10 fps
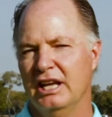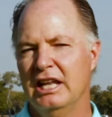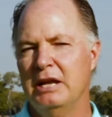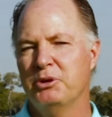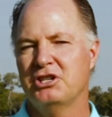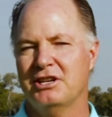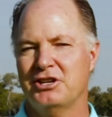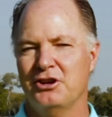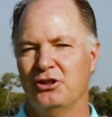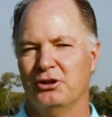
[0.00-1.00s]
any
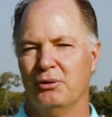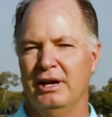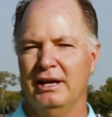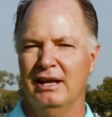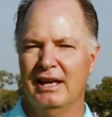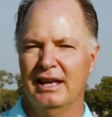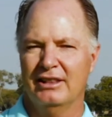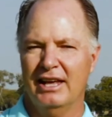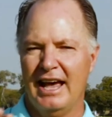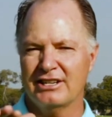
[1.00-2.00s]
position on the green
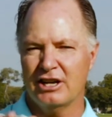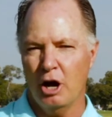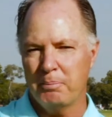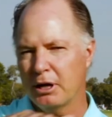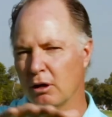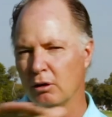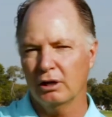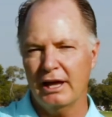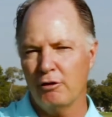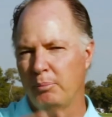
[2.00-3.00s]
that has an uphill or
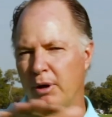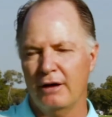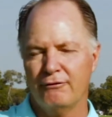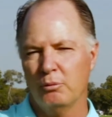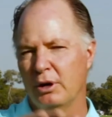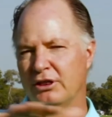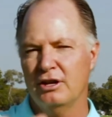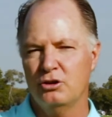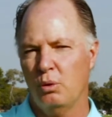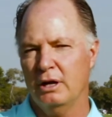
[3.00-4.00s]
level putt from
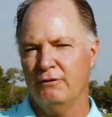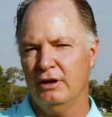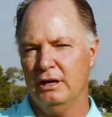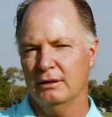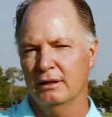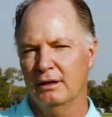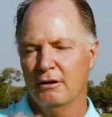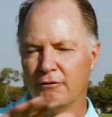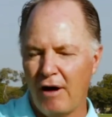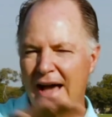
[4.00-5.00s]
within 20 feet.
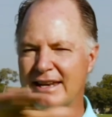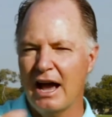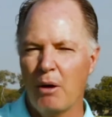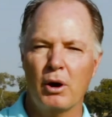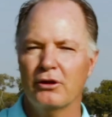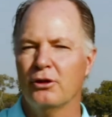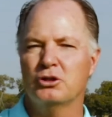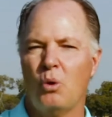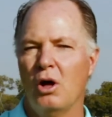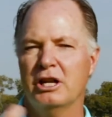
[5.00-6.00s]
Find out where those
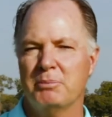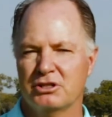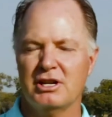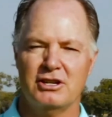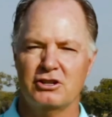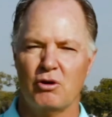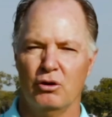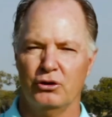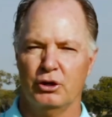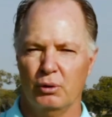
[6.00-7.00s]
quality positions are
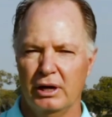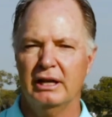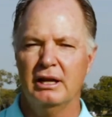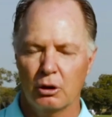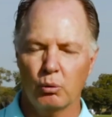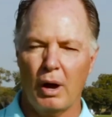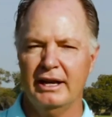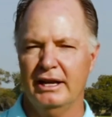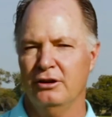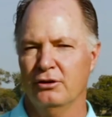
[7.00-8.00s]
on the green, write
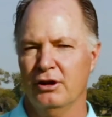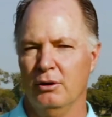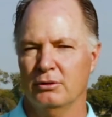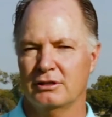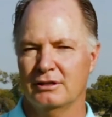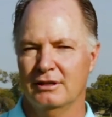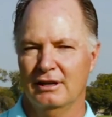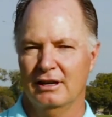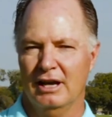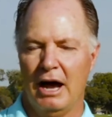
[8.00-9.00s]
it in your notes.
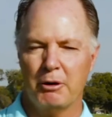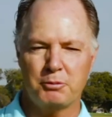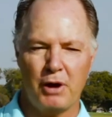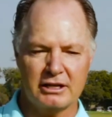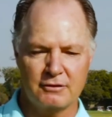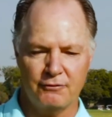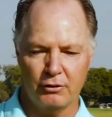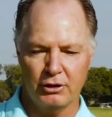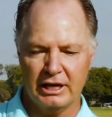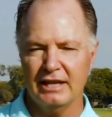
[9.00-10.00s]
I was practicing
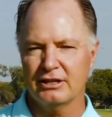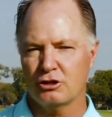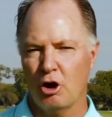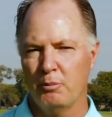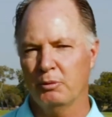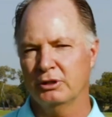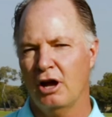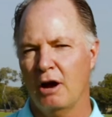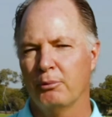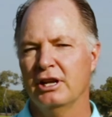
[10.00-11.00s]
for the Kansas Open with
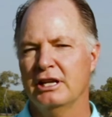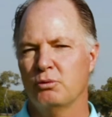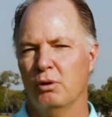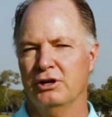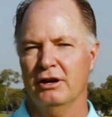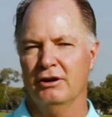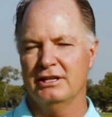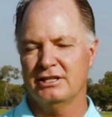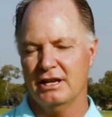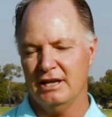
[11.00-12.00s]
Tom Pernice one year, and he
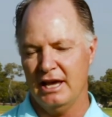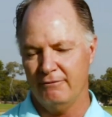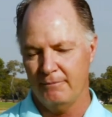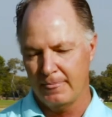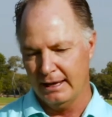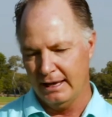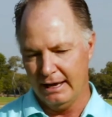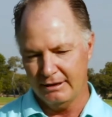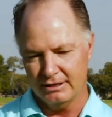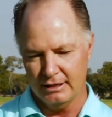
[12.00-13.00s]
said, Dave,
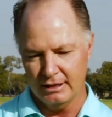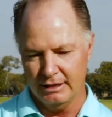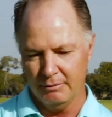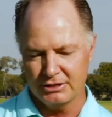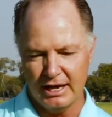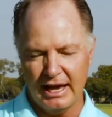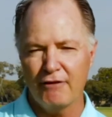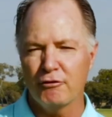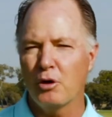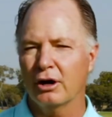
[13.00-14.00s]
it was at
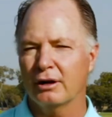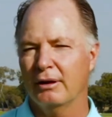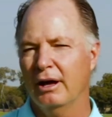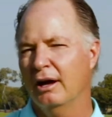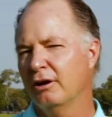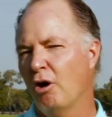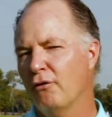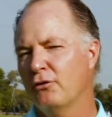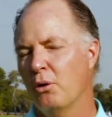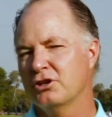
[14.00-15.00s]
Albemarle
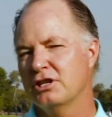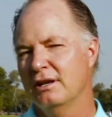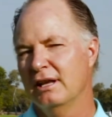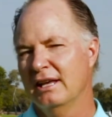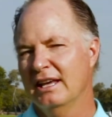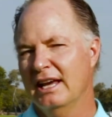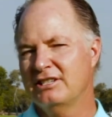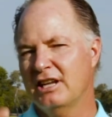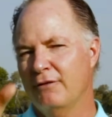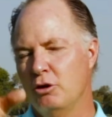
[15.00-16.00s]
golf course, and he
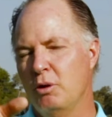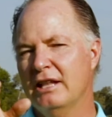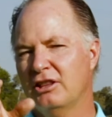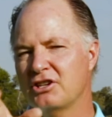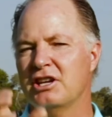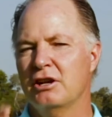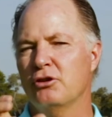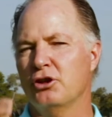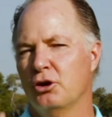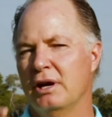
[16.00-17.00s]
said, if you hit the center
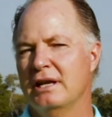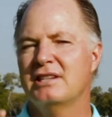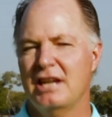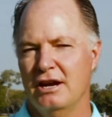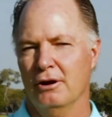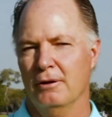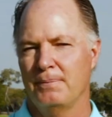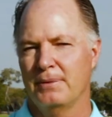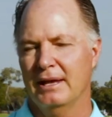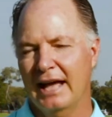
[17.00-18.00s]
of the greens here
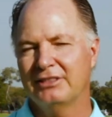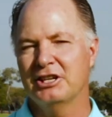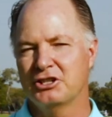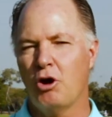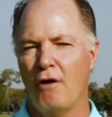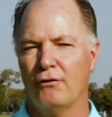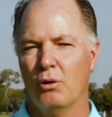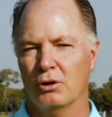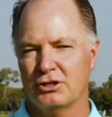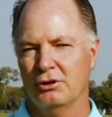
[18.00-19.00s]
at this golf
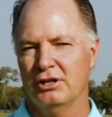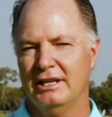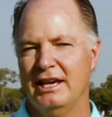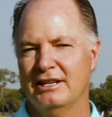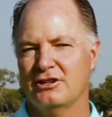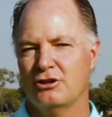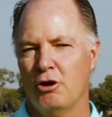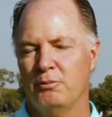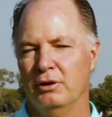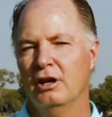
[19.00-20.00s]
course during the Kansas
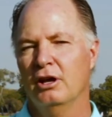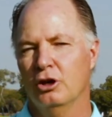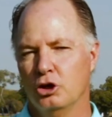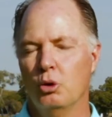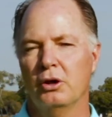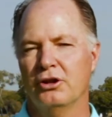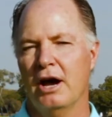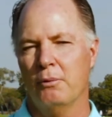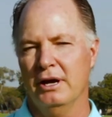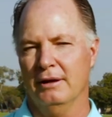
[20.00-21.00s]
Open, you will
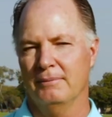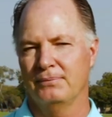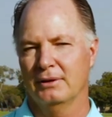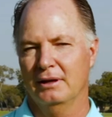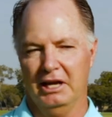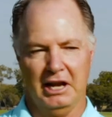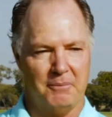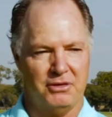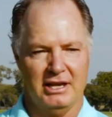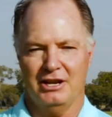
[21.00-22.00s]
not win. And
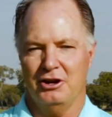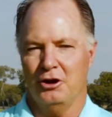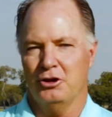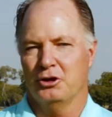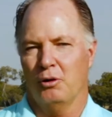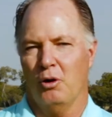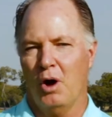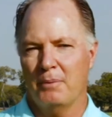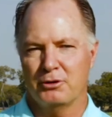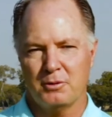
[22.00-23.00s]
I'm thinking, you grow
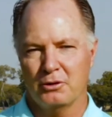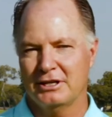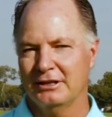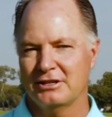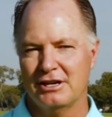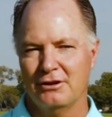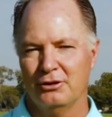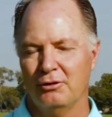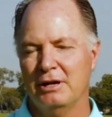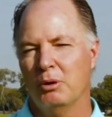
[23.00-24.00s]
up, you're supposed to hit the center of the
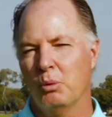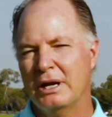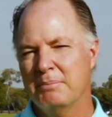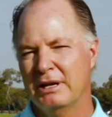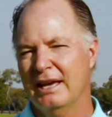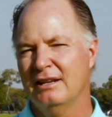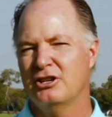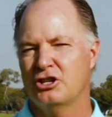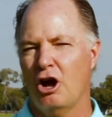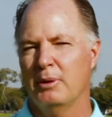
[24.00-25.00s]
green. But what he began to
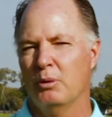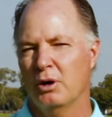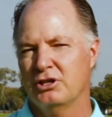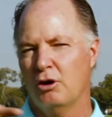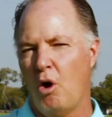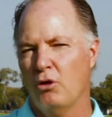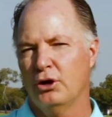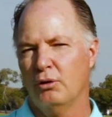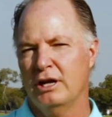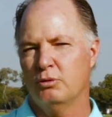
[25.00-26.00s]
show me was that all the
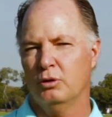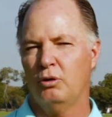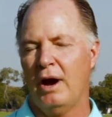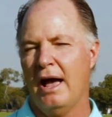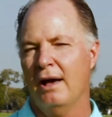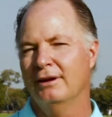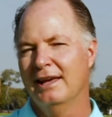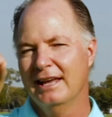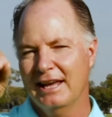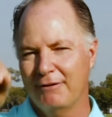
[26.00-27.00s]
greens were crowned.
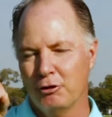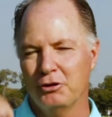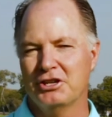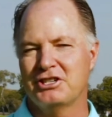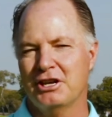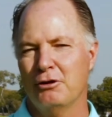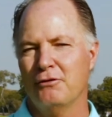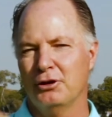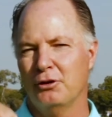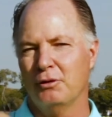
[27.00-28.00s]
If you're in the center
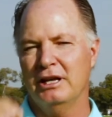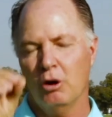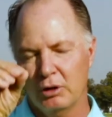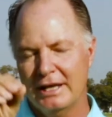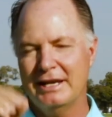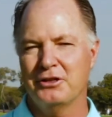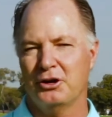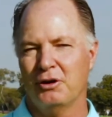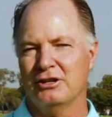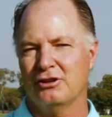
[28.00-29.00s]
of the green, on any of the
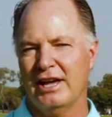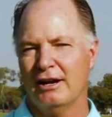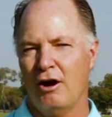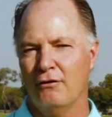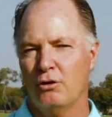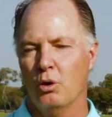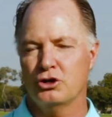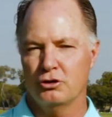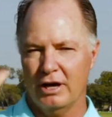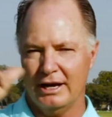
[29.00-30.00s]
greens on that golf
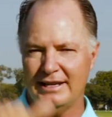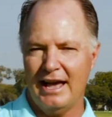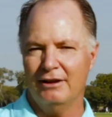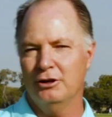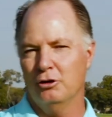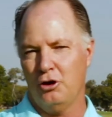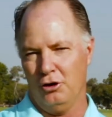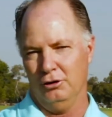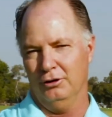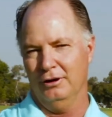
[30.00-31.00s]
course, you got a downhill
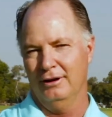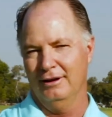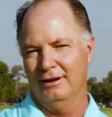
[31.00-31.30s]
curler